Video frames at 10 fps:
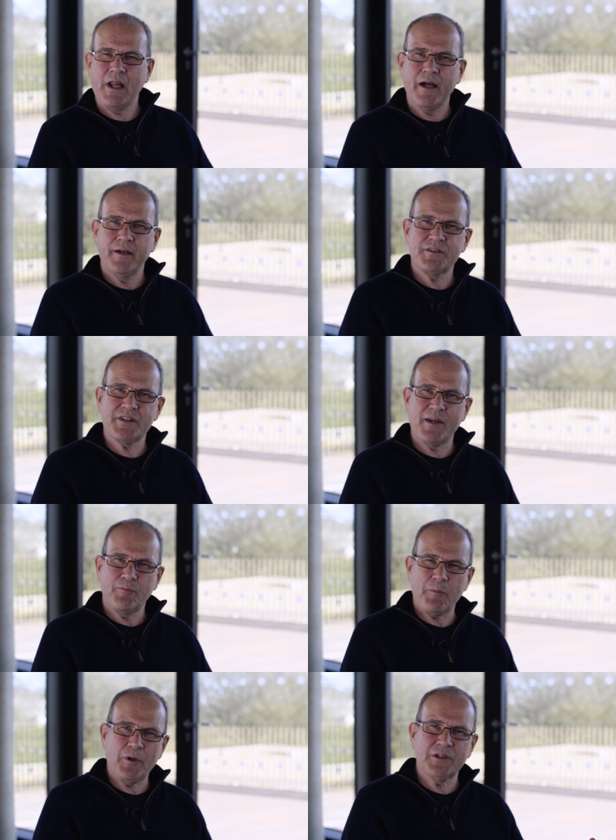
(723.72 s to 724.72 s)
lives, then
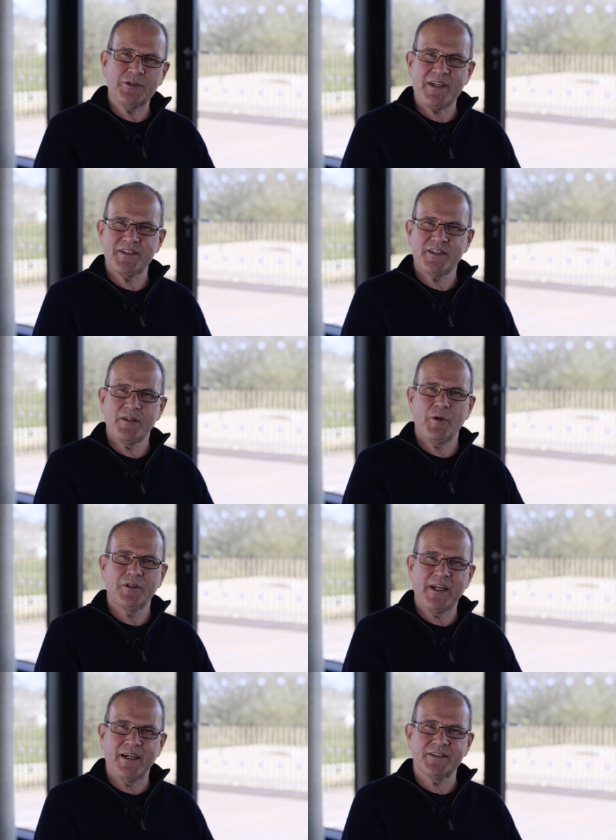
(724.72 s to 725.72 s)
pop along to our sister
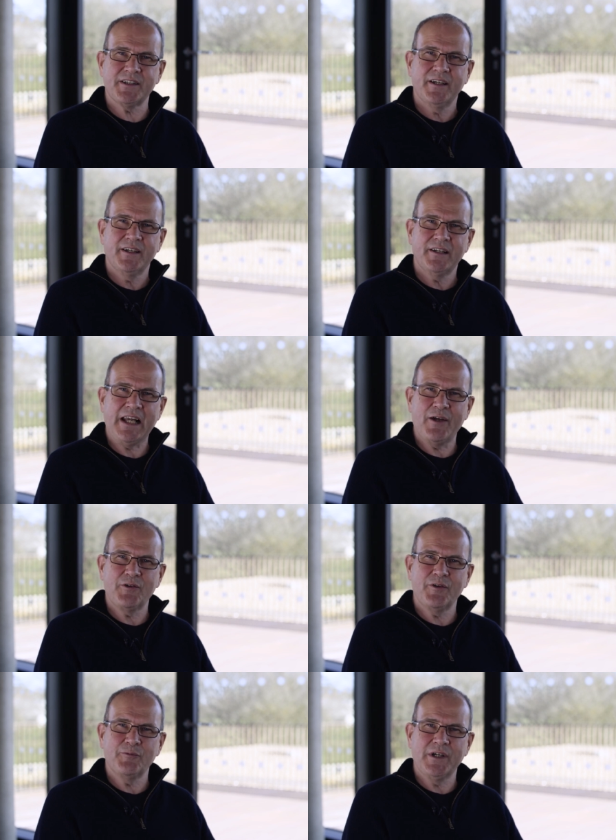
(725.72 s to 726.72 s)
podcast, Louder Than